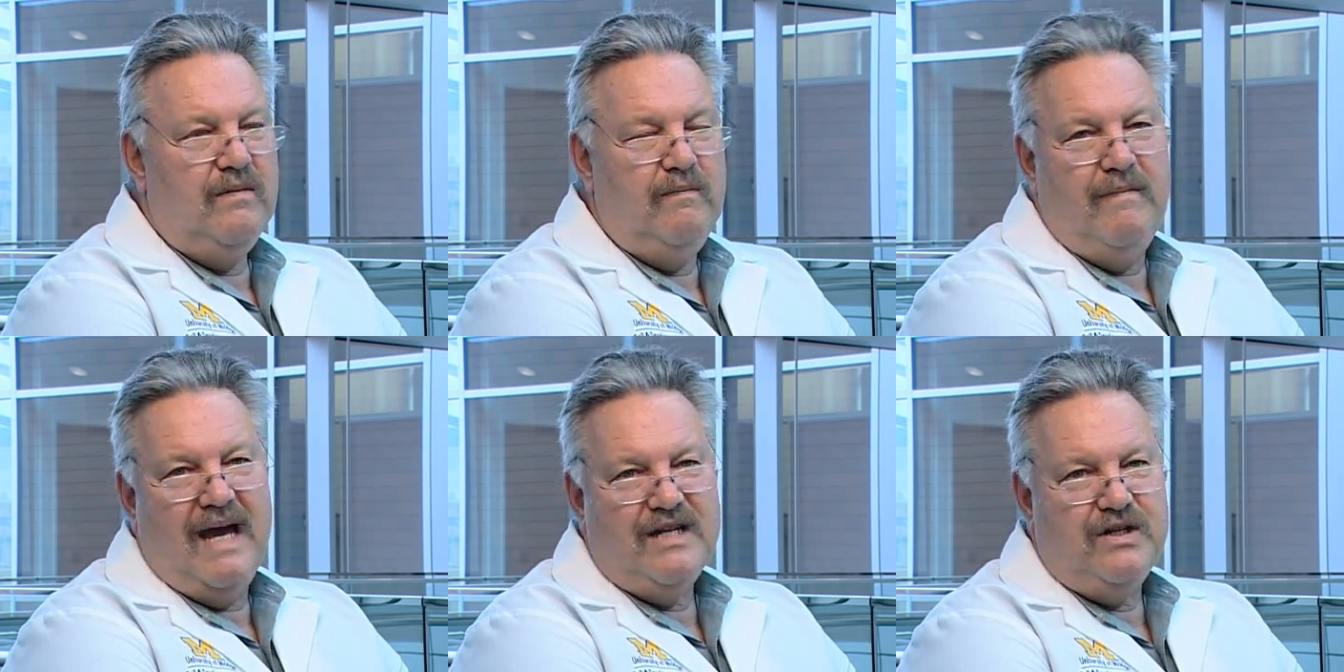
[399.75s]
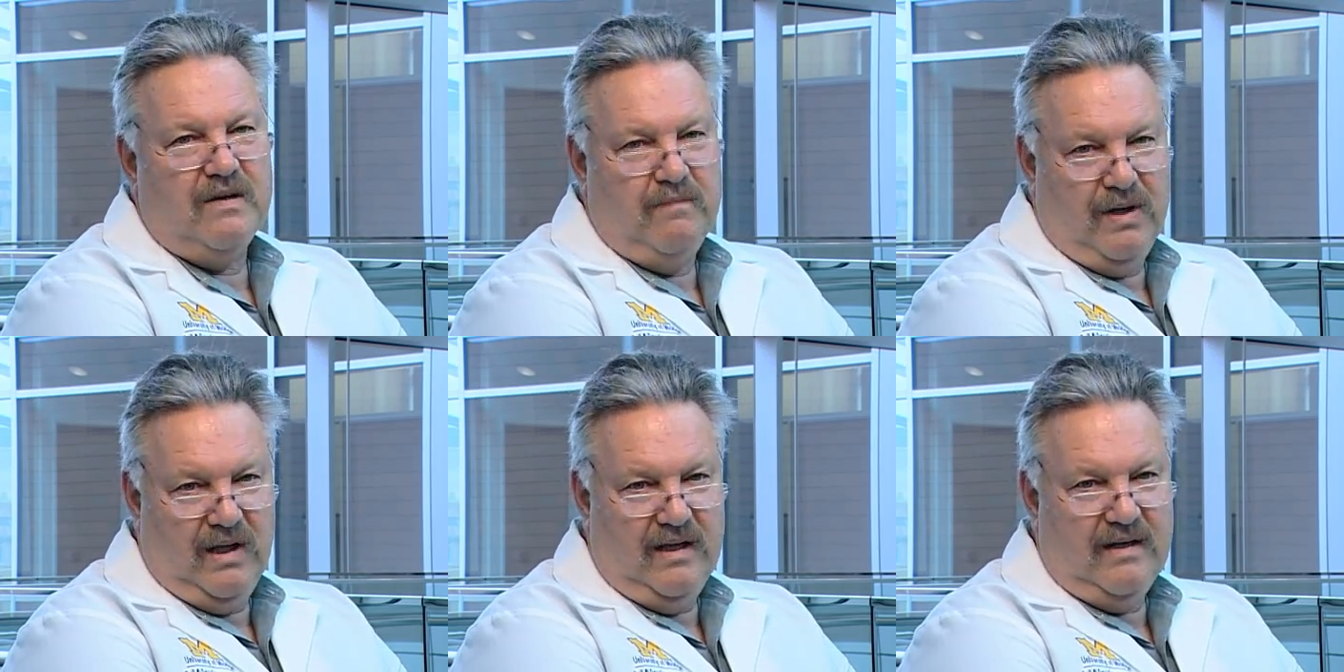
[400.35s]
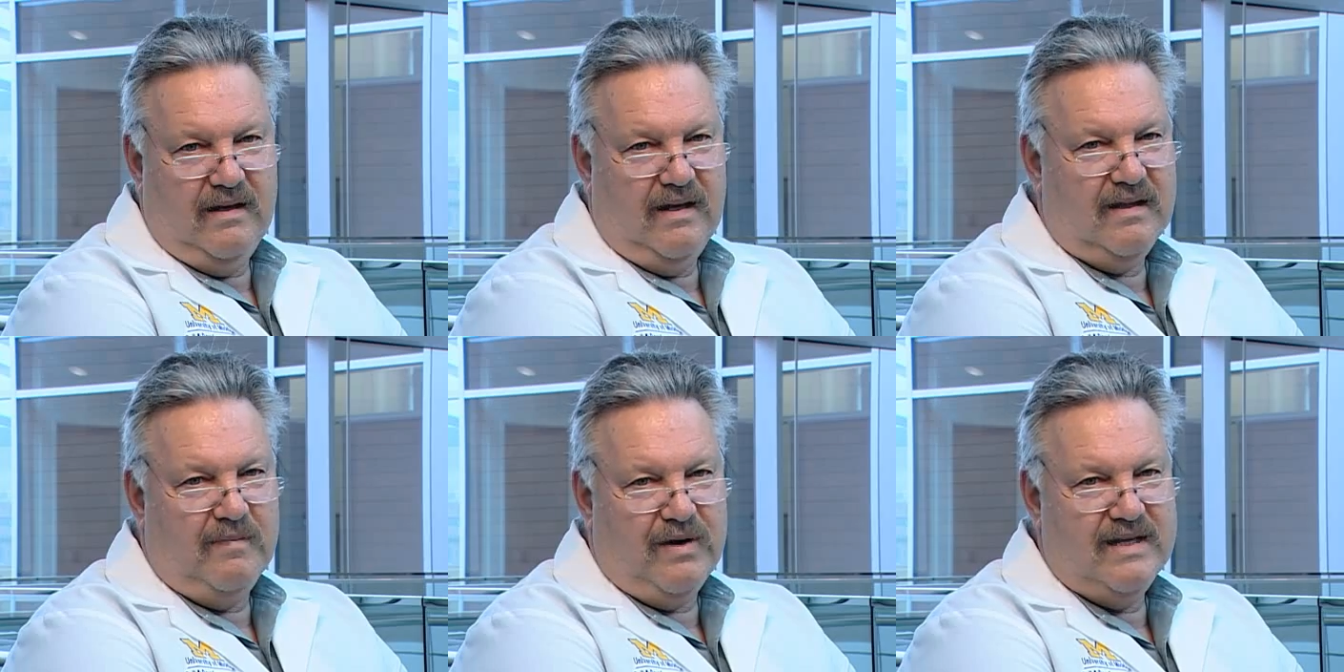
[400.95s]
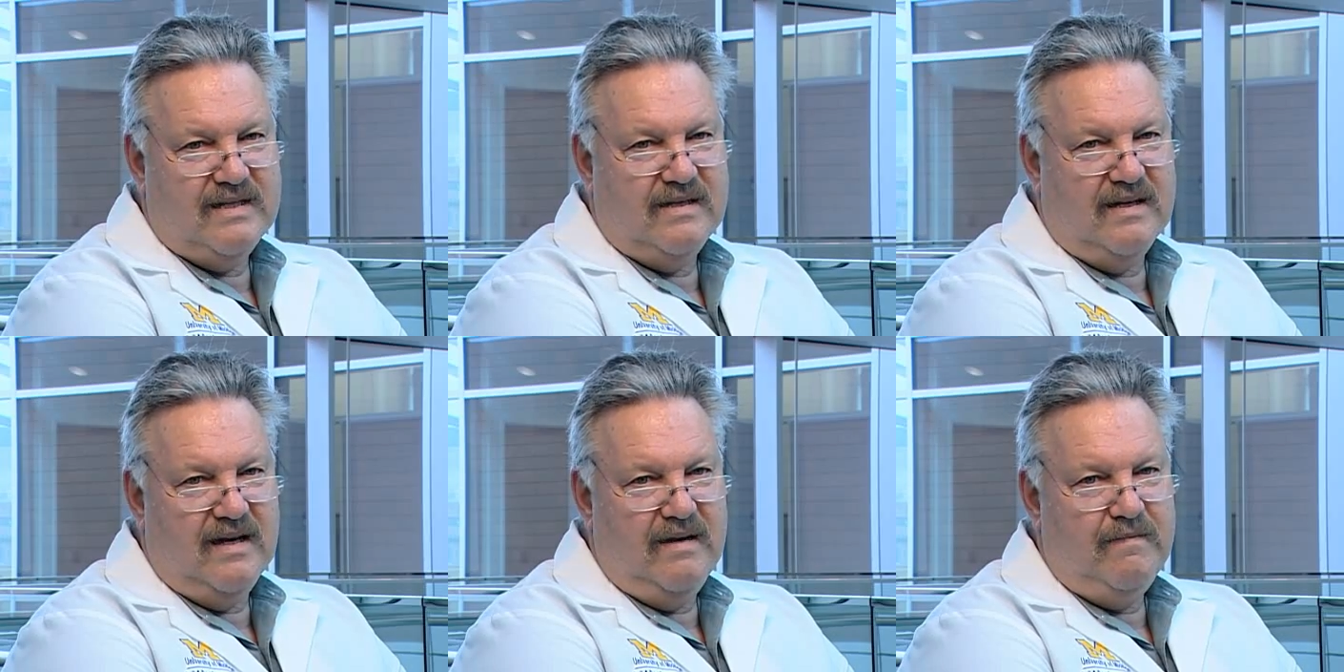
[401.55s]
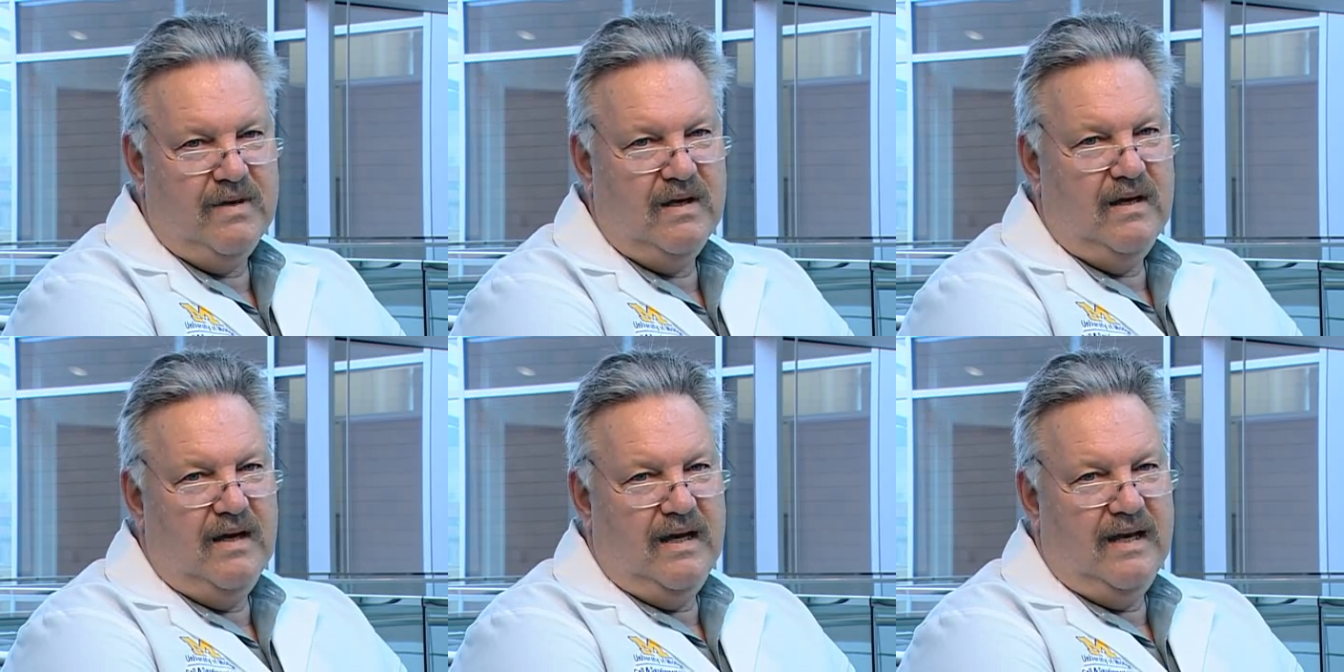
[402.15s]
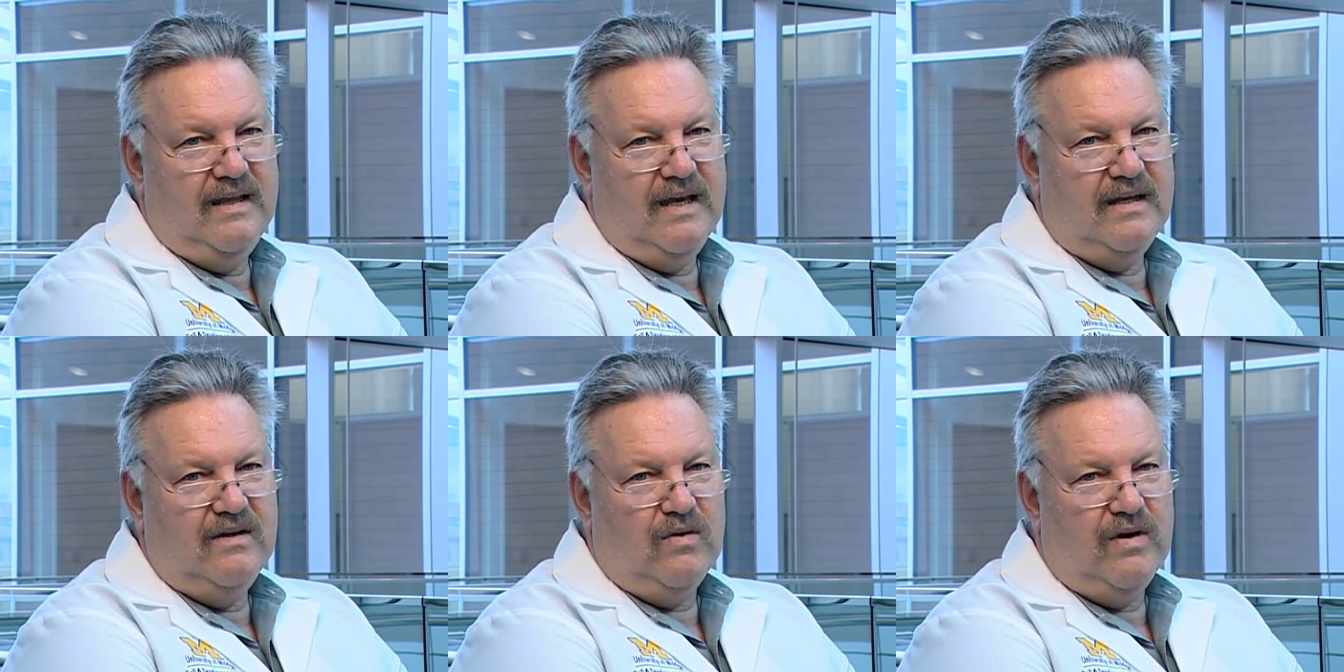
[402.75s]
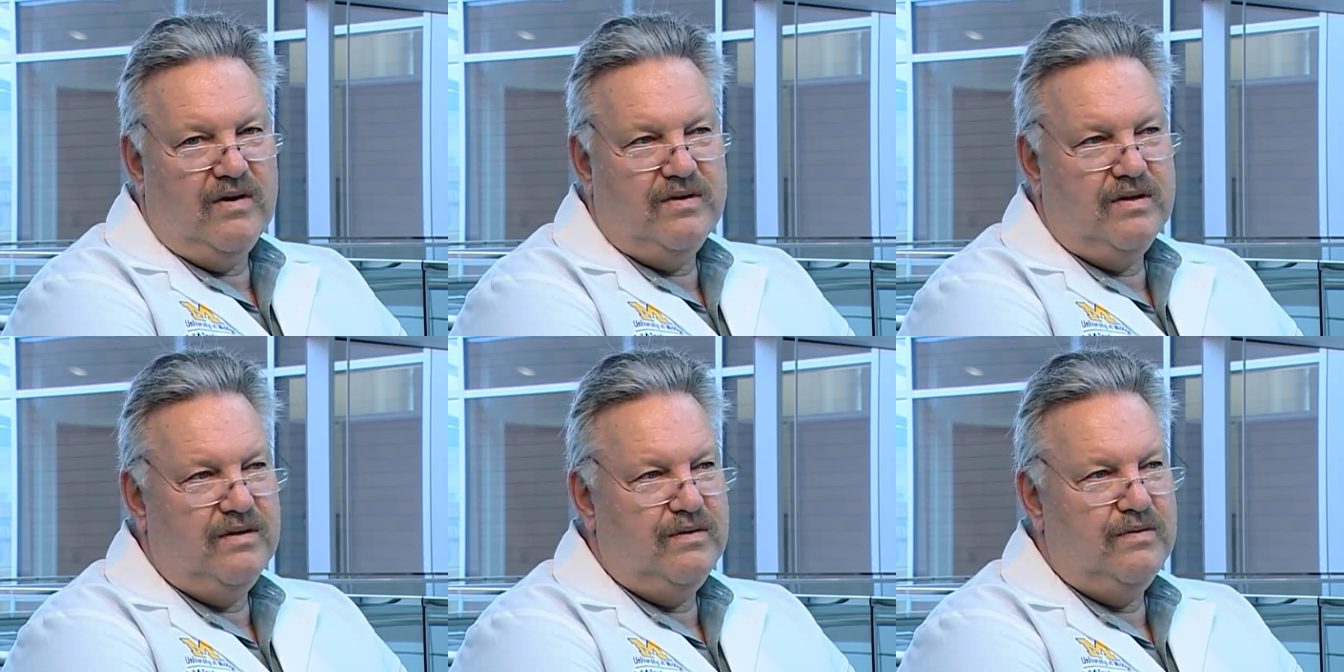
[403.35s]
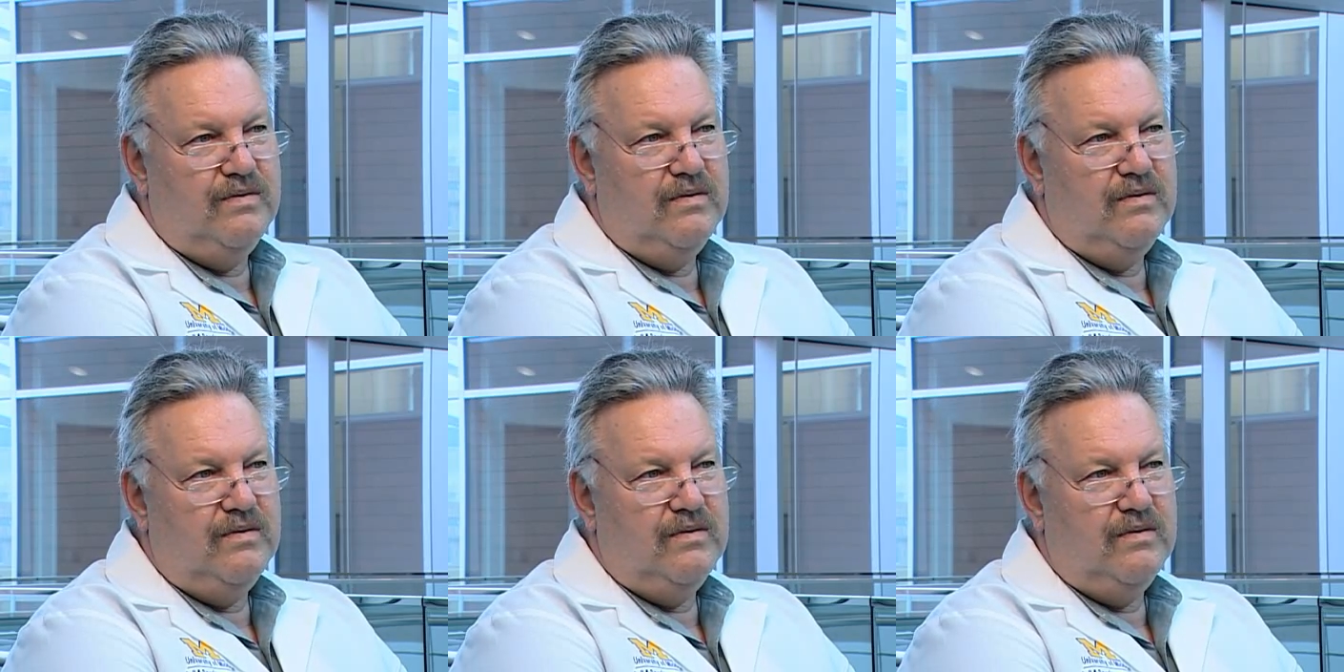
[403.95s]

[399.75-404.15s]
magic bullet at the present time, and that in order to